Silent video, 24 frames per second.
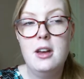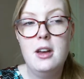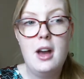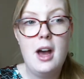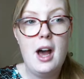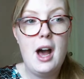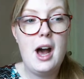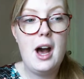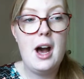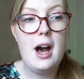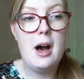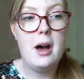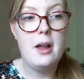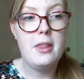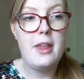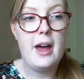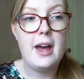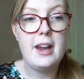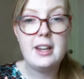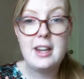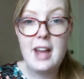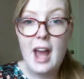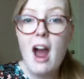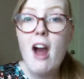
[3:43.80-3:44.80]
uh,
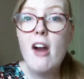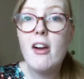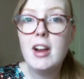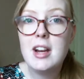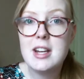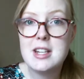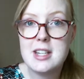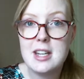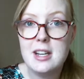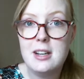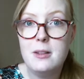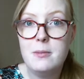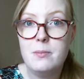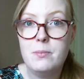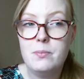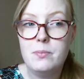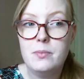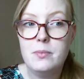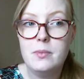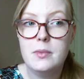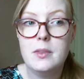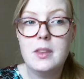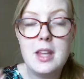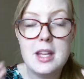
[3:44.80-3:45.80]
that character.
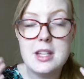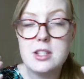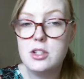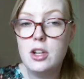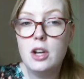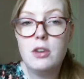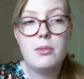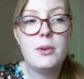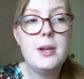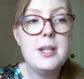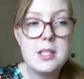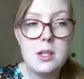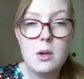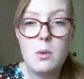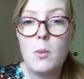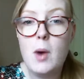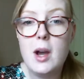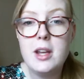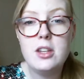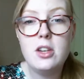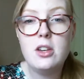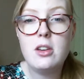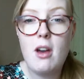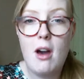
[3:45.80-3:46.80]
There's no reason why
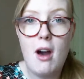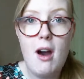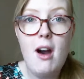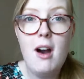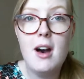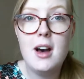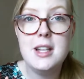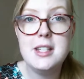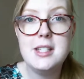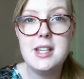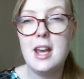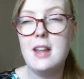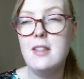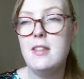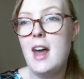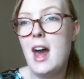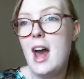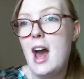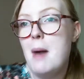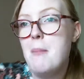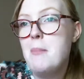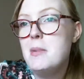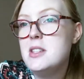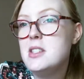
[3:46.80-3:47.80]
you can't, and that
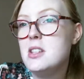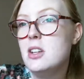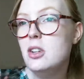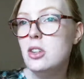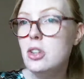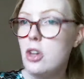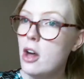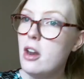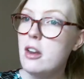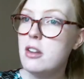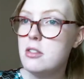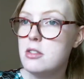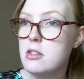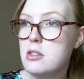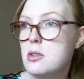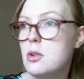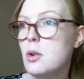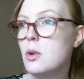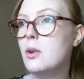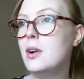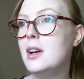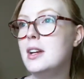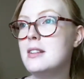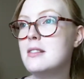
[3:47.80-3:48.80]
happens a lot in
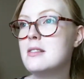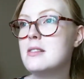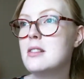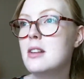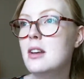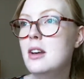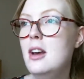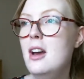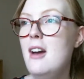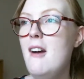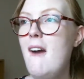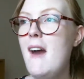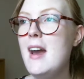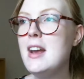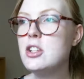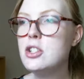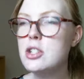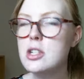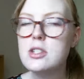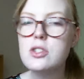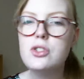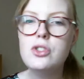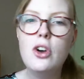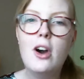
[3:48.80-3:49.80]
stories. It's
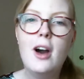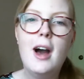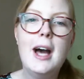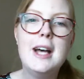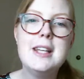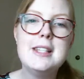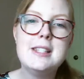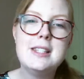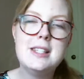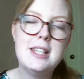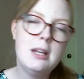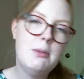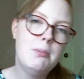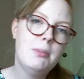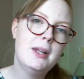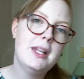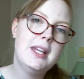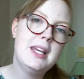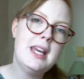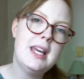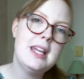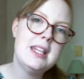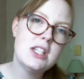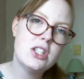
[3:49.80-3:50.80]
just not as deeply
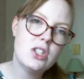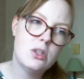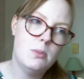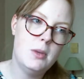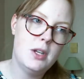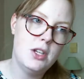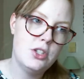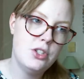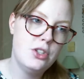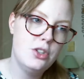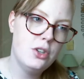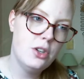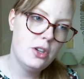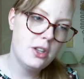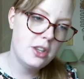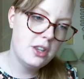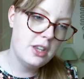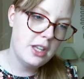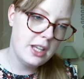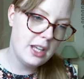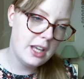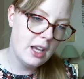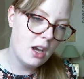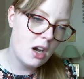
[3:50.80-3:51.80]
intimate. You're not
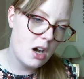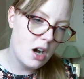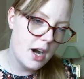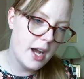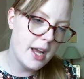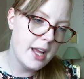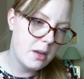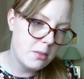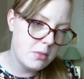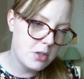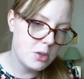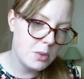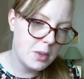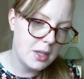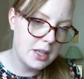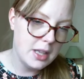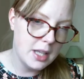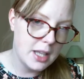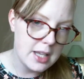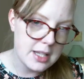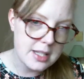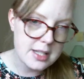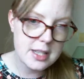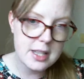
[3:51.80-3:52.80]
thinking I am doing
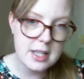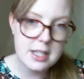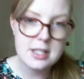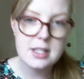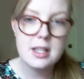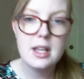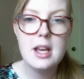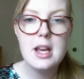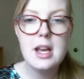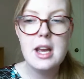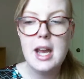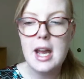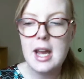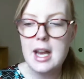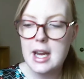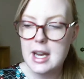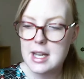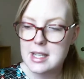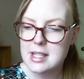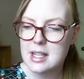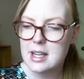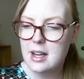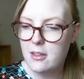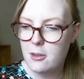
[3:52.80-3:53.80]
this. This it
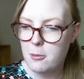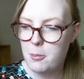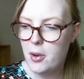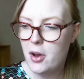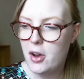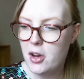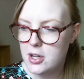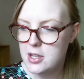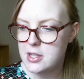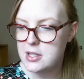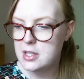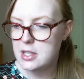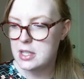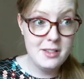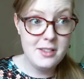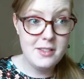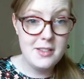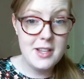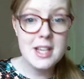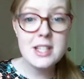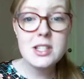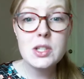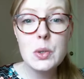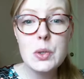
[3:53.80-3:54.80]
is another person.
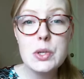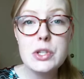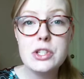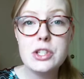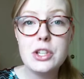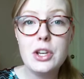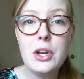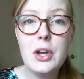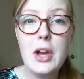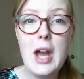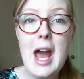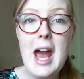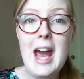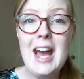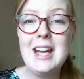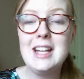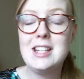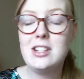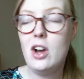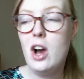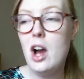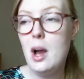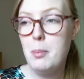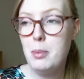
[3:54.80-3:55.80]
There's also a
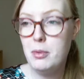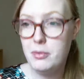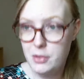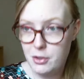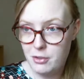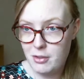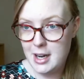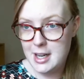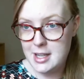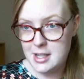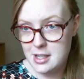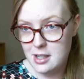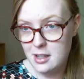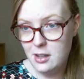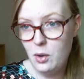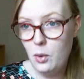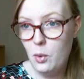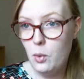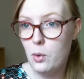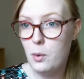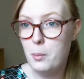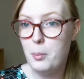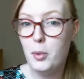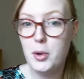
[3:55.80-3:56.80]
type of narrator
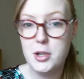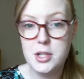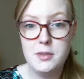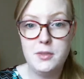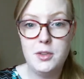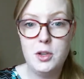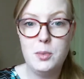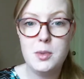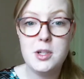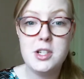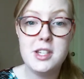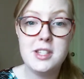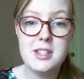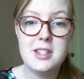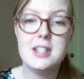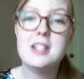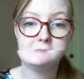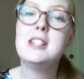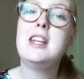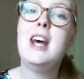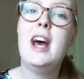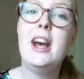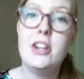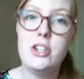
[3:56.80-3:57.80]
or point of view which is the
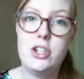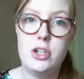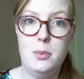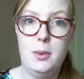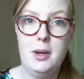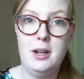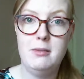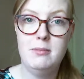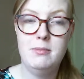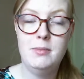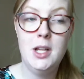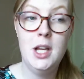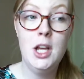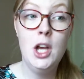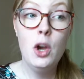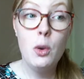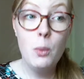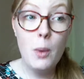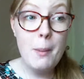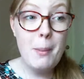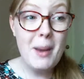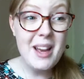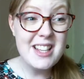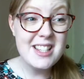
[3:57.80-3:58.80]
detached one,
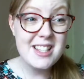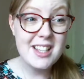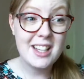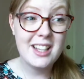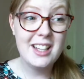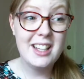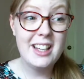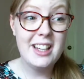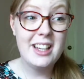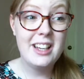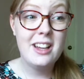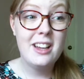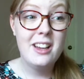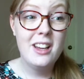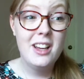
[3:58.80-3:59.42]
where basically